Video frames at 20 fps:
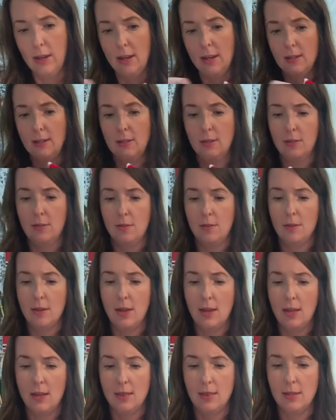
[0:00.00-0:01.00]
Okay, so
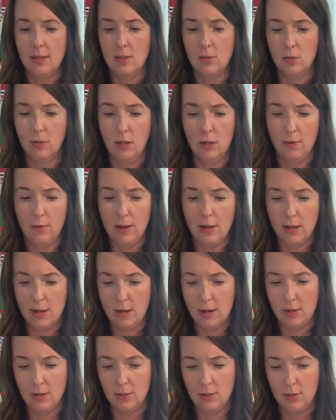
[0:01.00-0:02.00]
then this will go in
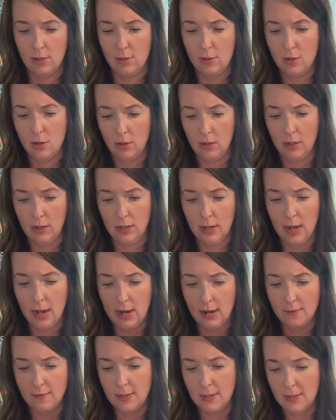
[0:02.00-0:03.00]
here so y'all can
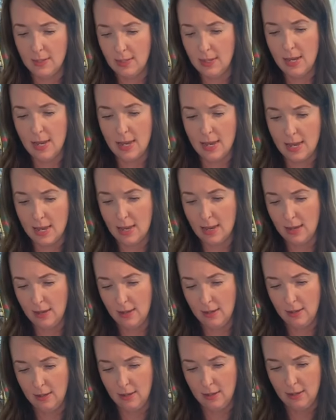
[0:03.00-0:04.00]
kind of see